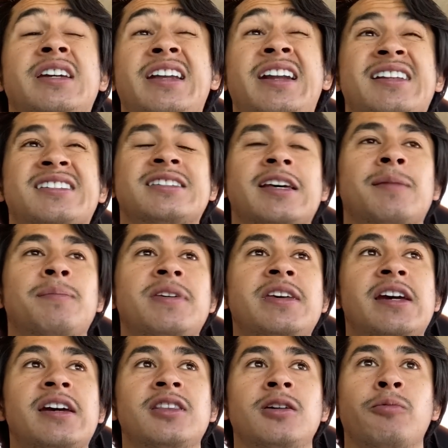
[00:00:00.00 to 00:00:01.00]
and it's like
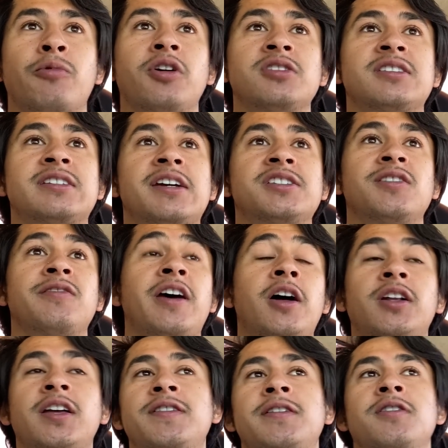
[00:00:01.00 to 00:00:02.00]
being in the worst stage of
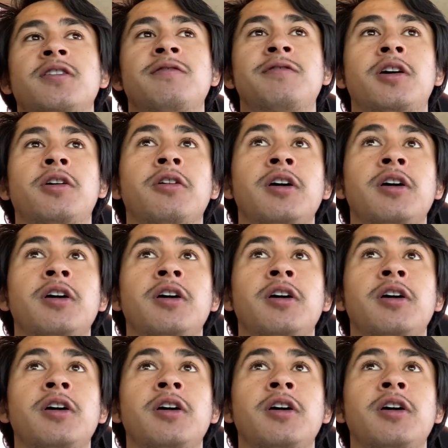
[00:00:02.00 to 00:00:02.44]
hell I've ever felt.